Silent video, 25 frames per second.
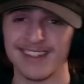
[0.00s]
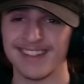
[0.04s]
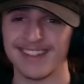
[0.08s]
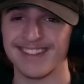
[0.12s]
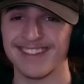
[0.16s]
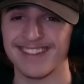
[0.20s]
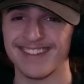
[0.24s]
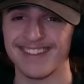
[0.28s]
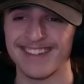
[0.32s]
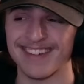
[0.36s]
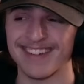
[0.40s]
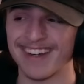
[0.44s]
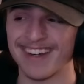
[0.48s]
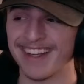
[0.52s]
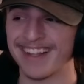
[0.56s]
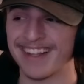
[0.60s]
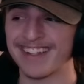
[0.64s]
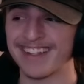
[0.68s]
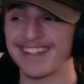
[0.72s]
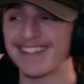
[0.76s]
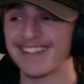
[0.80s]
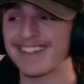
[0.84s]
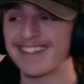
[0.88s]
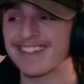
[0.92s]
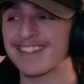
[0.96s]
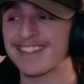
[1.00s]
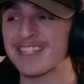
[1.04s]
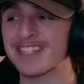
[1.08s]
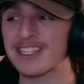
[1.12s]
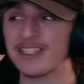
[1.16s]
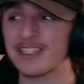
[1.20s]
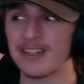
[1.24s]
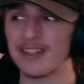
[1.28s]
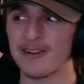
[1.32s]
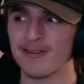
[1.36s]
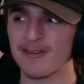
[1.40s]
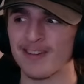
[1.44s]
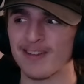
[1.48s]
it is. Like,
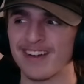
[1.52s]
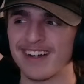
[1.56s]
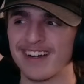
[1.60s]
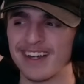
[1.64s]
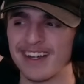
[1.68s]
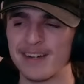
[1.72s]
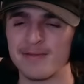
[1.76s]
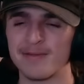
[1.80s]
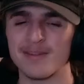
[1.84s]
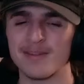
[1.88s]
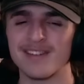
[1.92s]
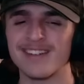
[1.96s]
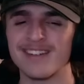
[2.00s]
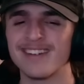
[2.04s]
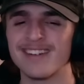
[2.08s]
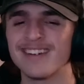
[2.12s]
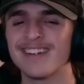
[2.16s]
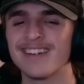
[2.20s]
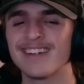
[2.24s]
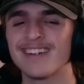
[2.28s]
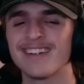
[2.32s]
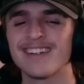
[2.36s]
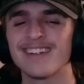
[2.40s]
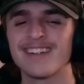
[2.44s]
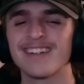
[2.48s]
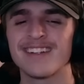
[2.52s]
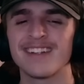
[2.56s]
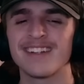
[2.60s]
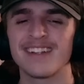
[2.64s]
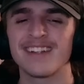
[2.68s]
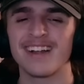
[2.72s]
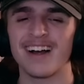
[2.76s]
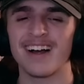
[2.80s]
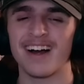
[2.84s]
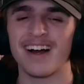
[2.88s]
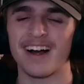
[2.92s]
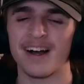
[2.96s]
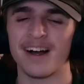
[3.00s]
so relatable.
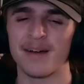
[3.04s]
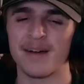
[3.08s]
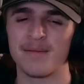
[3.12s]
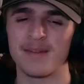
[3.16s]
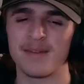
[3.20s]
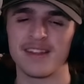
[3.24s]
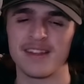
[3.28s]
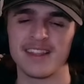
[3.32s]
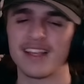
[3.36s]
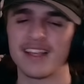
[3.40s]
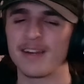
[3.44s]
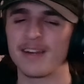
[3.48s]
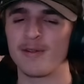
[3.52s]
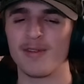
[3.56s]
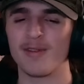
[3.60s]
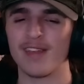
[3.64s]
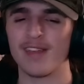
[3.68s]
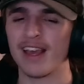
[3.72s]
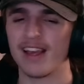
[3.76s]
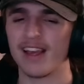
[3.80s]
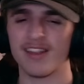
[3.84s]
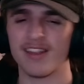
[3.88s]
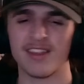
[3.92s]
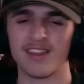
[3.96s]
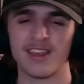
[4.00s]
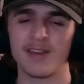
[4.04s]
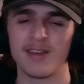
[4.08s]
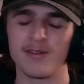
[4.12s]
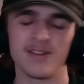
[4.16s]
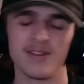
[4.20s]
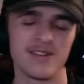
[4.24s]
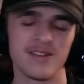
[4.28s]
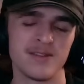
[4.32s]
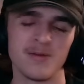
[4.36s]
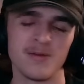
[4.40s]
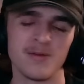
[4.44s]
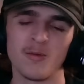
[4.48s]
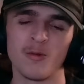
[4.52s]
And then he was
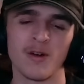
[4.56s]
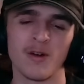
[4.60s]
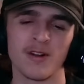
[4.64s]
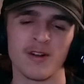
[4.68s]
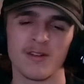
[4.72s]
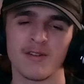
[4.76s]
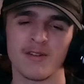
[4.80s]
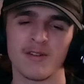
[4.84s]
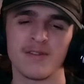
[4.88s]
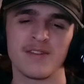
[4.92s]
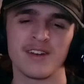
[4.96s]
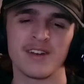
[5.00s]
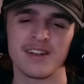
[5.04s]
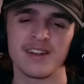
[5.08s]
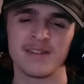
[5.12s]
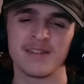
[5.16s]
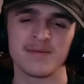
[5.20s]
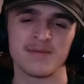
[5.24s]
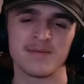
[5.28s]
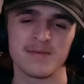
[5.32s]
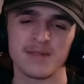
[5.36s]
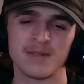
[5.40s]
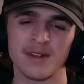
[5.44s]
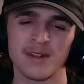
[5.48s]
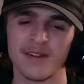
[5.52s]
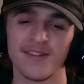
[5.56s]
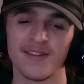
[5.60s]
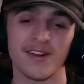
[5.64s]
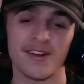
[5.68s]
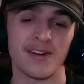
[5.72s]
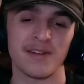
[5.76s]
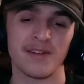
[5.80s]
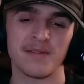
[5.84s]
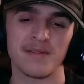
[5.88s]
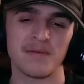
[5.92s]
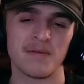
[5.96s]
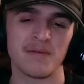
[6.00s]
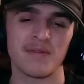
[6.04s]
executed wonderfully in a
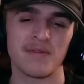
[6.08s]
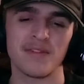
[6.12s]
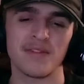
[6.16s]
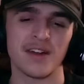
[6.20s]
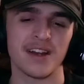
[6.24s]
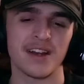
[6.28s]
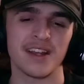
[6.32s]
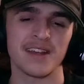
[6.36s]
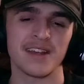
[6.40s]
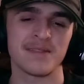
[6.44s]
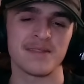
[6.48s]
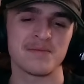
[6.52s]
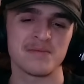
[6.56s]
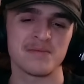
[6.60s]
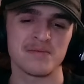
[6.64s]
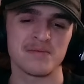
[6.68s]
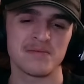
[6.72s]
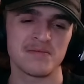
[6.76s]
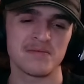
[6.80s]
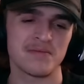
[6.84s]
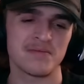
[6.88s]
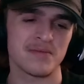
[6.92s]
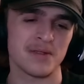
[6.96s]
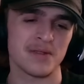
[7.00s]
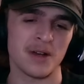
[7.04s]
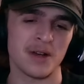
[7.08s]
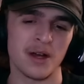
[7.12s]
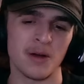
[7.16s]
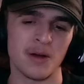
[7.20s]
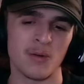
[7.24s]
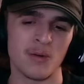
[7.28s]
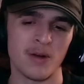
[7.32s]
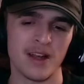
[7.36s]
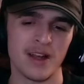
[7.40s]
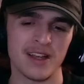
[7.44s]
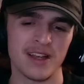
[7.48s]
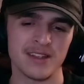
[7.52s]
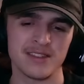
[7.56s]
very funny
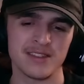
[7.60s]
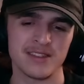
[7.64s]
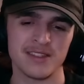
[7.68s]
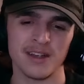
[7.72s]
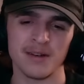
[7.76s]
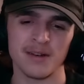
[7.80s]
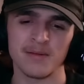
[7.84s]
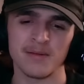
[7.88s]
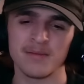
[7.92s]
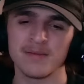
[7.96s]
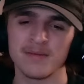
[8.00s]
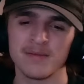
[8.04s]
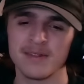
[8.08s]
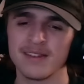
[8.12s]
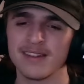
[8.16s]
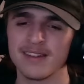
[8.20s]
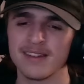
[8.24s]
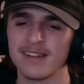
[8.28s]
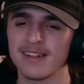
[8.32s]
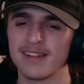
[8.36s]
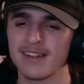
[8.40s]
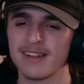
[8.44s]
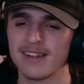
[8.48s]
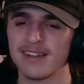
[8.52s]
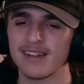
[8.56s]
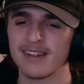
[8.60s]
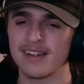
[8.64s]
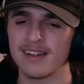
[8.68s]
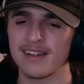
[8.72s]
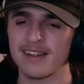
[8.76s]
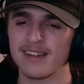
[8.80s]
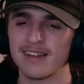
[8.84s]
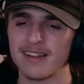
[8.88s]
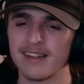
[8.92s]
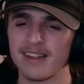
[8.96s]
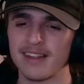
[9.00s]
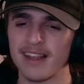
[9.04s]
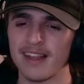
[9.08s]
way. So,
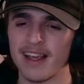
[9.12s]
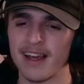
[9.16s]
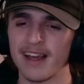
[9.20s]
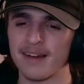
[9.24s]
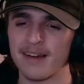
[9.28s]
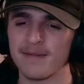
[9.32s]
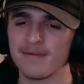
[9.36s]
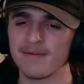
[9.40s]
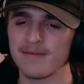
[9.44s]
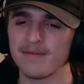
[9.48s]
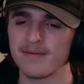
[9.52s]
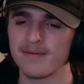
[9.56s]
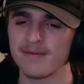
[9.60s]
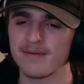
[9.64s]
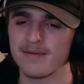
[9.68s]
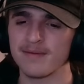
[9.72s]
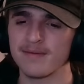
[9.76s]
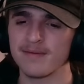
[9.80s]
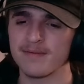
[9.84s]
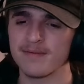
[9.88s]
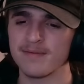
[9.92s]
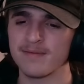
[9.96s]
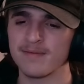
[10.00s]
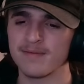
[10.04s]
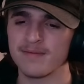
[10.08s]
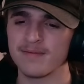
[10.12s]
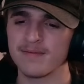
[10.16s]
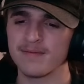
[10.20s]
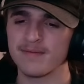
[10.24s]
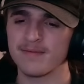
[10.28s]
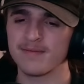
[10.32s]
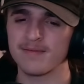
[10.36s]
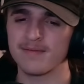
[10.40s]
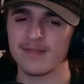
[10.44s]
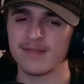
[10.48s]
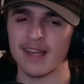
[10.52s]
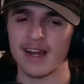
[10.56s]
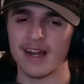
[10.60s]
yeah,
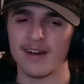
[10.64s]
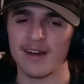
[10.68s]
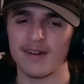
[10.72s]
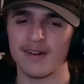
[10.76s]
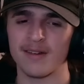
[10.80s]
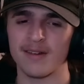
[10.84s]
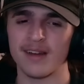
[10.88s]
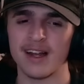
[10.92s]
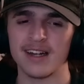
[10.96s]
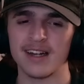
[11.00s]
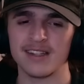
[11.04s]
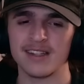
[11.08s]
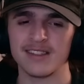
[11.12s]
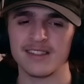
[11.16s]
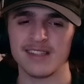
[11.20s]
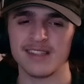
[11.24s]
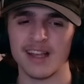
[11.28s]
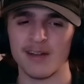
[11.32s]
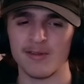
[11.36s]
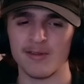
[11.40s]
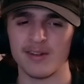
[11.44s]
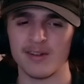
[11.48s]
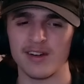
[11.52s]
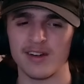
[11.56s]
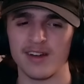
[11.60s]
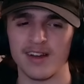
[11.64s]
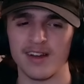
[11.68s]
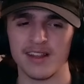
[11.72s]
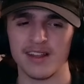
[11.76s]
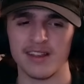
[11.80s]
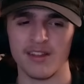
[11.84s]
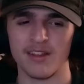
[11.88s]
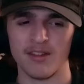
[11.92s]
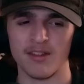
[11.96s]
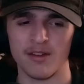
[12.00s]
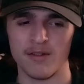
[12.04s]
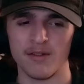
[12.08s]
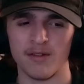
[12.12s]
I don't know. I really like
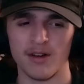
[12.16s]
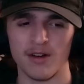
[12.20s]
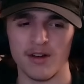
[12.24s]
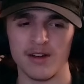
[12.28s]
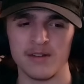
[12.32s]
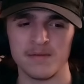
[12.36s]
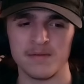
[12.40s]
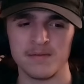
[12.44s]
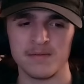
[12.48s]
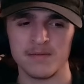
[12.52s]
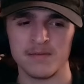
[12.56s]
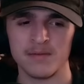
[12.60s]
this overall.